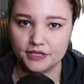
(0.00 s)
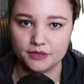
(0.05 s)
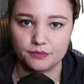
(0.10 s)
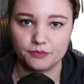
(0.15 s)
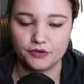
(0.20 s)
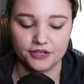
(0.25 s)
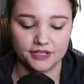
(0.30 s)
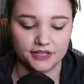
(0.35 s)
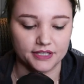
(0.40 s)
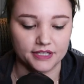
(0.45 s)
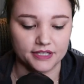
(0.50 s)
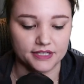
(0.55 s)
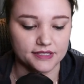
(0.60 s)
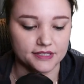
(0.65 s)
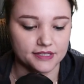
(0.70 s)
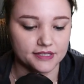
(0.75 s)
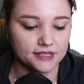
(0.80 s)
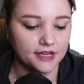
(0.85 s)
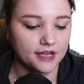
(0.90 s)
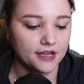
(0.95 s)
to print
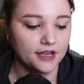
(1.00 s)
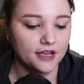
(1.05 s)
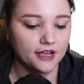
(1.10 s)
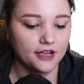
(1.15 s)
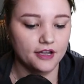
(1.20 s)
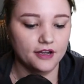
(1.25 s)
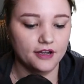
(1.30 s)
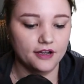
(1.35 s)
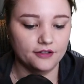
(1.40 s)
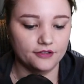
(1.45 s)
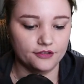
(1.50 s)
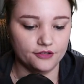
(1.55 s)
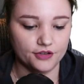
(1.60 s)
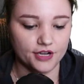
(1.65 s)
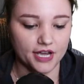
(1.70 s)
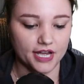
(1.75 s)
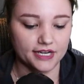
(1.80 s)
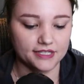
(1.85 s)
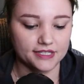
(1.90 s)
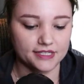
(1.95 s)
this, you
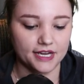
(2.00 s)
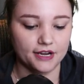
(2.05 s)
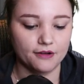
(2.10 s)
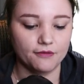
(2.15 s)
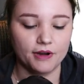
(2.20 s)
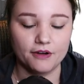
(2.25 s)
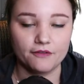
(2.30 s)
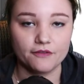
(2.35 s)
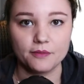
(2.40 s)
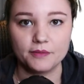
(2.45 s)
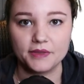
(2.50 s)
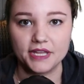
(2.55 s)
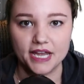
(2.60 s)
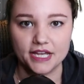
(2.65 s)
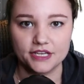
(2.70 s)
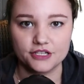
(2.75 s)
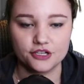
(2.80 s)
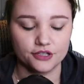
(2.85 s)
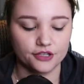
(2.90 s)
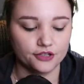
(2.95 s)
got to stay away from the
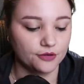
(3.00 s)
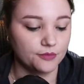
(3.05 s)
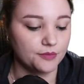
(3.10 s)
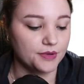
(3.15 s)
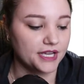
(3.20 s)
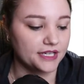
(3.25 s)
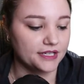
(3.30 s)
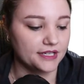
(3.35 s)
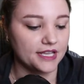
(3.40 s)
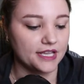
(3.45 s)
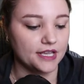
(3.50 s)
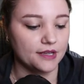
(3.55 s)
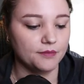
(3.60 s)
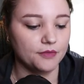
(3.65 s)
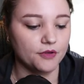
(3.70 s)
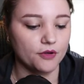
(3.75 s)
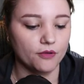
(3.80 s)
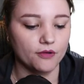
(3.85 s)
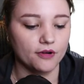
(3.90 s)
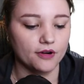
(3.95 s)
edge a little bit and keep
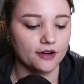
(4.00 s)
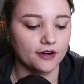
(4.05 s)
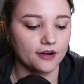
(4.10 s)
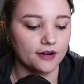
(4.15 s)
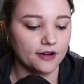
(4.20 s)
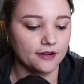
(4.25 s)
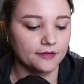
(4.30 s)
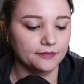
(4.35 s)
your